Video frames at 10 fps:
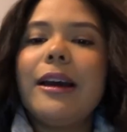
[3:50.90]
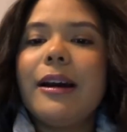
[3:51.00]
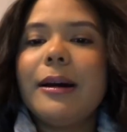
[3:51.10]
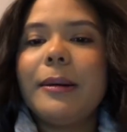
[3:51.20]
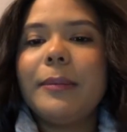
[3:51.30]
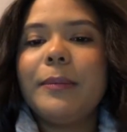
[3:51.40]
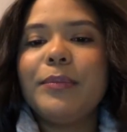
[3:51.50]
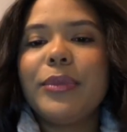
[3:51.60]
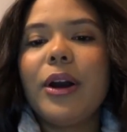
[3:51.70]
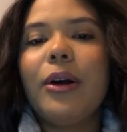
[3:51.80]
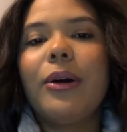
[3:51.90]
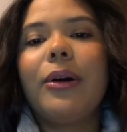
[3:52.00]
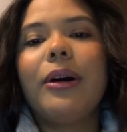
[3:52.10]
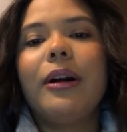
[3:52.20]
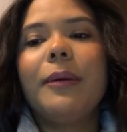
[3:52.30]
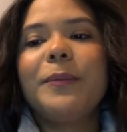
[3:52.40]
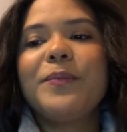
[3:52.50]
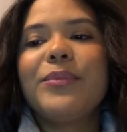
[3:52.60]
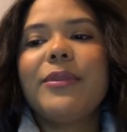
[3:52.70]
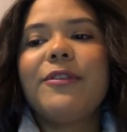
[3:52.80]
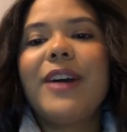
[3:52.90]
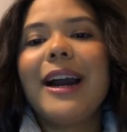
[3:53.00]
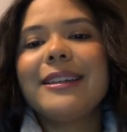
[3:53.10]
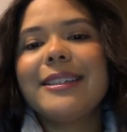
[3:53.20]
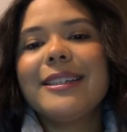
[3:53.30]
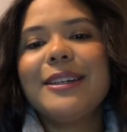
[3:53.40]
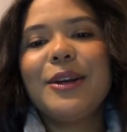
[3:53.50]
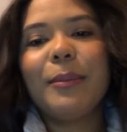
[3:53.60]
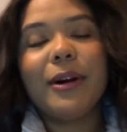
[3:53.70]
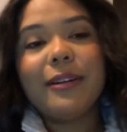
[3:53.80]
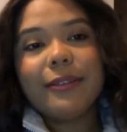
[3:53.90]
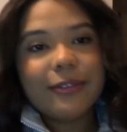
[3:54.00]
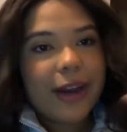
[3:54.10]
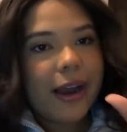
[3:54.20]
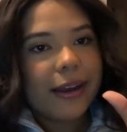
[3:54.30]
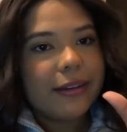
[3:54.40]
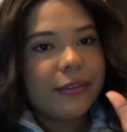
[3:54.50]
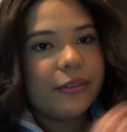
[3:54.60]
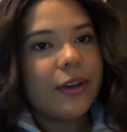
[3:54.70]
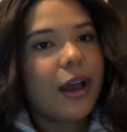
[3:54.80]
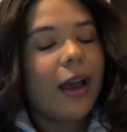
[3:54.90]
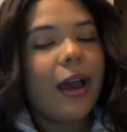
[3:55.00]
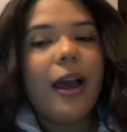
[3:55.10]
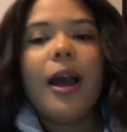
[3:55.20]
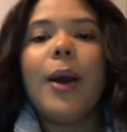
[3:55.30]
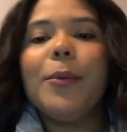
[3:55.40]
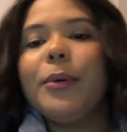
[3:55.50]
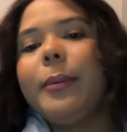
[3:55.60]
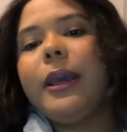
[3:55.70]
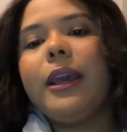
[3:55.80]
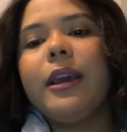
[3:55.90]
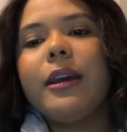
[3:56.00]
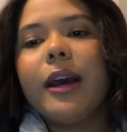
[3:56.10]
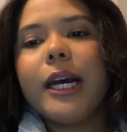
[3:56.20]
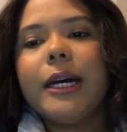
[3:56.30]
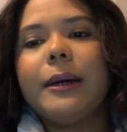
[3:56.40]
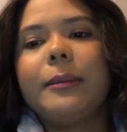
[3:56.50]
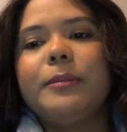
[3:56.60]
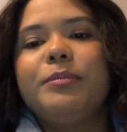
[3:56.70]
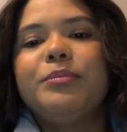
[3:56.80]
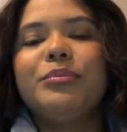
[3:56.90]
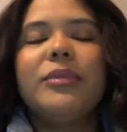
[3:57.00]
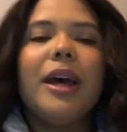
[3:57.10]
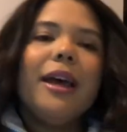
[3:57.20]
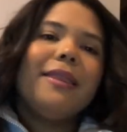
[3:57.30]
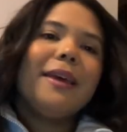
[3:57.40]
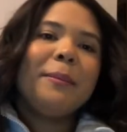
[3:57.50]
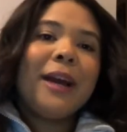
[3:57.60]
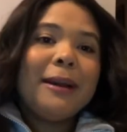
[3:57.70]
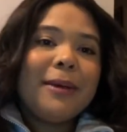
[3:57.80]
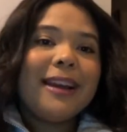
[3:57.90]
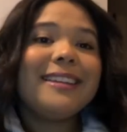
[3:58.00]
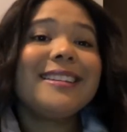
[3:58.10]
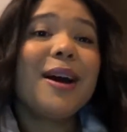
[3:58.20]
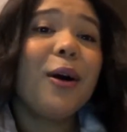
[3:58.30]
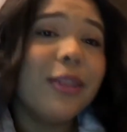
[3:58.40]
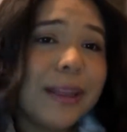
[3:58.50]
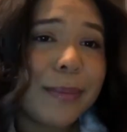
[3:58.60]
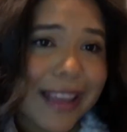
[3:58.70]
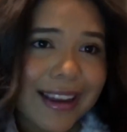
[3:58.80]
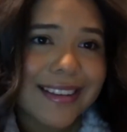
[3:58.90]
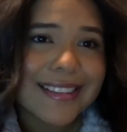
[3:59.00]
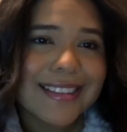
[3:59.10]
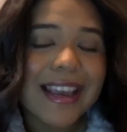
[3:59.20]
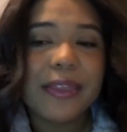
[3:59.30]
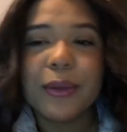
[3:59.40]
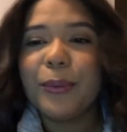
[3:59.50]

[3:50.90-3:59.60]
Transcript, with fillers: Um, our fact number five would be um, that Panama is the only place in the